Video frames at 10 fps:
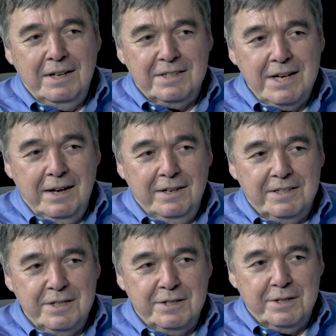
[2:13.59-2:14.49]

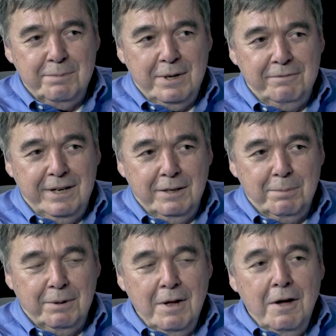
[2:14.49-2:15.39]
system
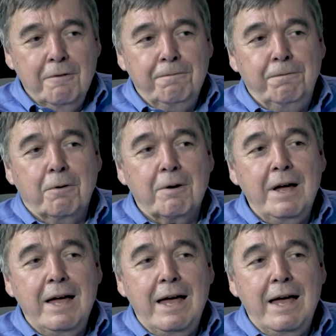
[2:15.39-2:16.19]
available for